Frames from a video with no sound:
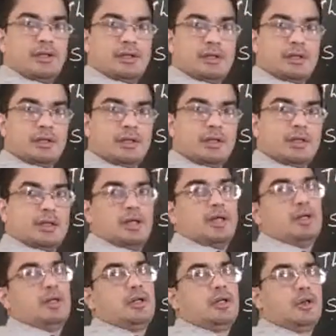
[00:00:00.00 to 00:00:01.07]
In the
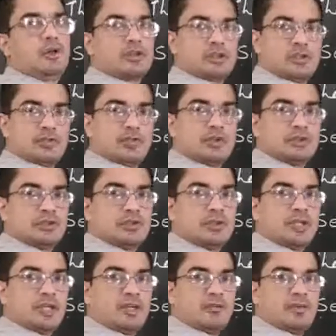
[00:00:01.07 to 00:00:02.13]
Lok Sabha
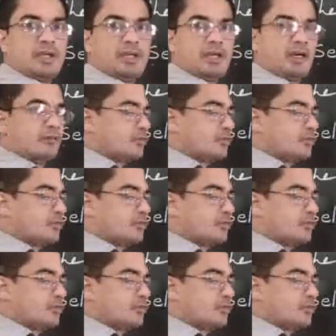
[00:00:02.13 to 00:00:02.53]
also they can make.